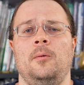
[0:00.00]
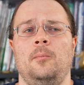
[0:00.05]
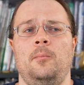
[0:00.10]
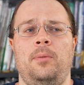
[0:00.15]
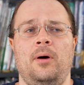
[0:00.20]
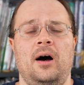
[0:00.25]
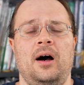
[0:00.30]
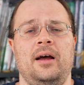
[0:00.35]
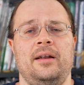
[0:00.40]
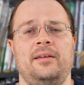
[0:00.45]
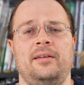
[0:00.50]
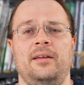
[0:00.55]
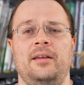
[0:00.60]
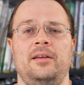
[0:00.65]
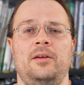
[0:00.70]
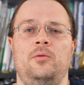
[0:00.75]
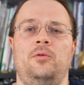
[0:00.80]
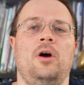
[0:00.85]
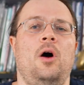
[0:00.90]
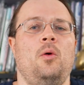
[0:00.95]
but
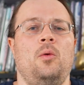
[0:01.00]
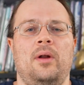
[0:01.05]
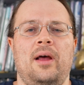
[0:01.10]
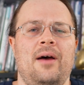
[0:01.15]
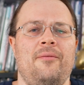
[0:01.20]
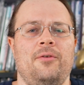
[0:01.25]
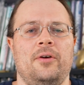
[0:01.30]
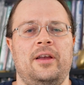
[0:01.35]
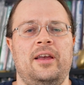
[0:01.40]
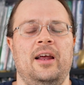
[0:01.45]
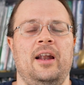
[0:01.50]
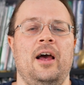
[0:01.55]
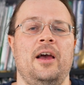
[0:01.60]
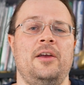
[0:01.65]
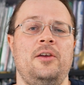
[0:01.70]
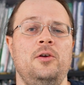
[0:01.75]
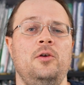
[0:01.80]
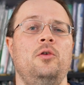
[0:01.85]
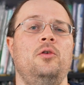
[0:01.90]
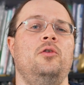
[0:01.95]
you don't ever get a
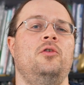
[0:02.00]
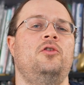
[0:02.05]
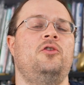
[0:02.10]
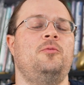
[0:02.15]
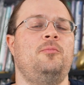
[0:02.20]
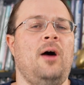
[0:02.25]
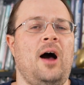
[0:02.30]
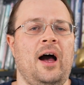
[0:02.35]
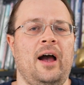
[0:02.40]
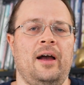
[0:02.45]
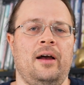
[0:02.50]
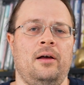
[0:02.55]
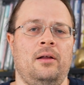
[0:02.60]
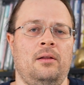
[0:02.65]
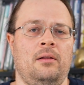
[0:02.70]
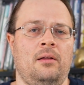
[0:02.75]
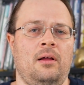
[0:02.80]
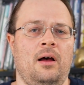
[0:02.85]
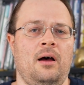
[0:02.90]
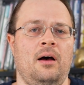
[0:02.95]
huge
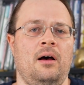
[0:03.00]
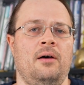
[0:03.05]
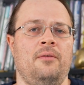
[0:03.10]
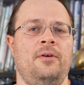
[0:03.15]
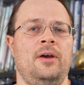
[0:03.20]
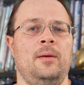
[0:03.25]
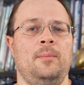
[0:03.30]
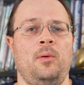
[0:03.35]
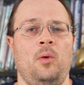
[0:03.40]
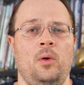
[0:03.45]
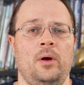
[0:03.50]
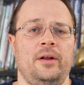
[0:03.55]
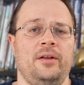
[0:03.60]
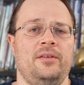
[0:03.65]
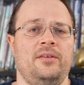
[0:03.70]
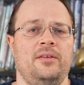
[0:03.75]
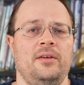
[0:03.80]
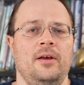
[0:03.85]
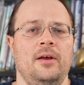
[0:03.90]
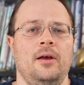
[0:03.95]
pile of hit
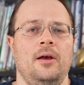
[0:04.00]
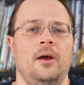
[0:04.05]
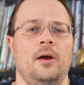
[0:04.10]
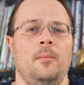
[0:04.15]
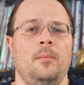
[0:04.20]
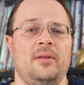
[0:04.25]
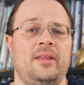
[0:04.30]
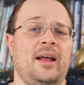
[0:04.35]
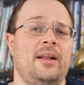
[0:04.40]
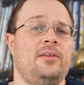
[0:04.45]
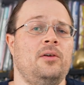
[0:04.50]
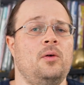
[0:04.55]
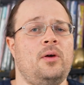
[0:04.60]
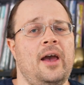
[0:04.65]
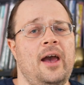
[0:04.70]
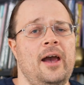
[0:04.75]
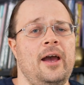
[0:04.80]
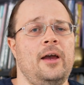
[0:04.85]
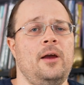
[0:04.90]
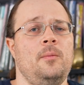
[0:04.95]
points. But that's
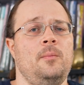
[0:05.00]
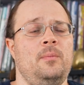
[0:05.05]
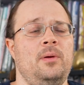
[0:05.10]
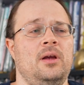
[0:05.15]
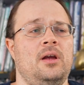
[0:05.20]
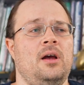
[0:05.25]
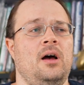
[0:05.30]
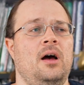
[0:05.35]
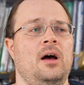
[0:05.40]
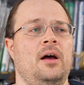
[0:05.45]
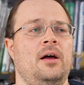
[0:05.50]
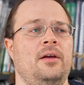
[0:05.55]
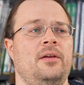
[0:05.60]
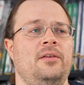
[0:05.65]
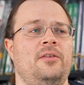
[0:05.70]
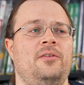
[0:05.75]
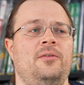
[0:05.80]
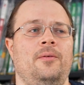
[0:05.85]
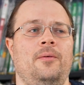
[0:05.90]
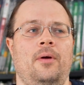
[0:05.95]
okay,
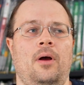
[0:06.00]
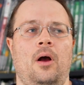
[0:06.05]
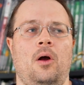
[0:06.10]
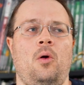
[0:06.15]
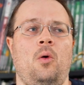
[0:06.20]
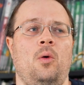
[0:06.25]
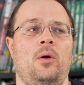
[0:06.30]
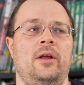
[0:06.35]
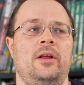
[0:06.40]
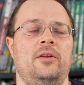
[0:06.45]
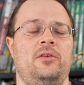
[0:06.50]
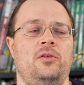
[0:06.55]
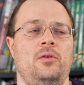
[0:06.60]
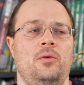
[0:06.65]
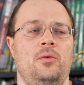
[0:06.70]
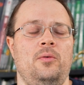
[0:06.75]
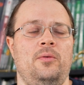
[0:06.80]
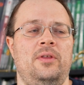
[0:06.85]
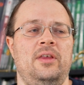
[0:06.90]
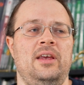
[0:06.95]
because according
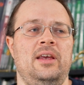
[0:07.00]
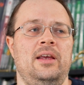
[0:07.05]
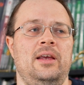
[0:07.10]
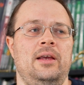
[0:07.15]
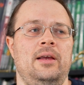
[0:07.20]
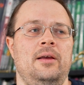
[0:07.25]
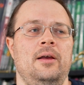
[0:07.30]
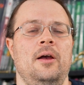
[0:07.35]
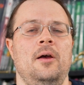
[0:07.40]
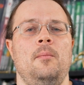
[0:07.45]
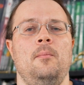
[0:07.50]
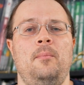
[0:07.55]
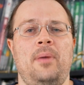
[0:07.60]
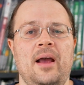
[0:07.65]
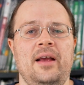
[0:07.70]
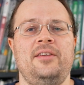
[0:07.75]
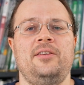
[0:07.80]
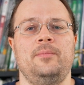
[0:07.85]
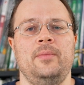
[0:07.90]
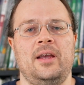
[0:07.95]
to the
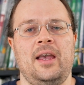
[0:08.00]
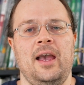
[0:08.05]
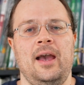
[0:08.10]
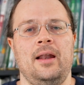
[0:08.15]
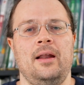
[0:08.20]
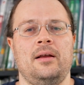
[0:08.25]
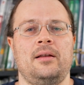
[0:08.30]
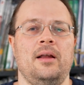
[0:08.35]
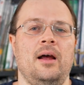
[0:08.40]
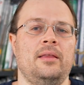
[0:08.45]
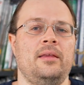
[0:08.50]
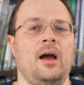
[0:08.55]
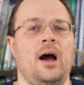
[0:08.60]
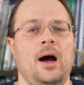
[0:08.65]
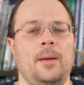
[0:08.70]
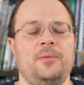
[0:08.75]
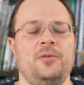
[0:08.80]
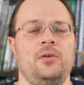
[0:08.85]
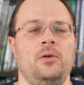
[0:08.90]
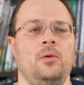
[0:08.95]
base mechanic, not the
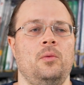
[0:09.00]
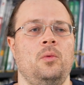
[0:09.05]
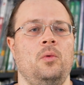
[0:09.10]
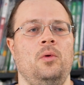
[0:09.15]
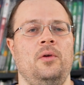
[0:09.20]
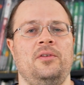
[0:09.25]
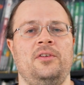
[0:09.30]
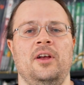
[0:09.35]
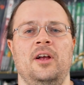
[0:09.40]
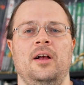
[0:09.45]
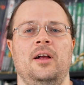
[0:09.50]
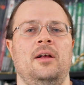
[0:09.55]
optional rules,